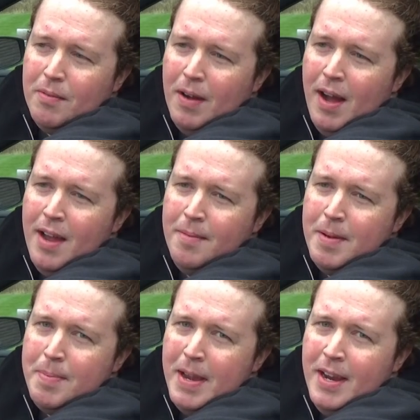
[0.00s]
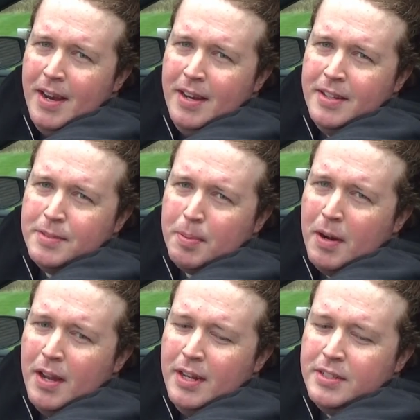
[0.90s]
why am I paying this
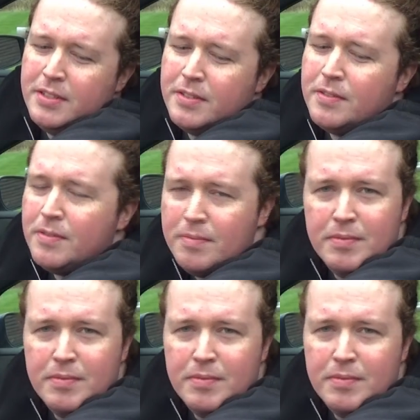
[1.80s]
price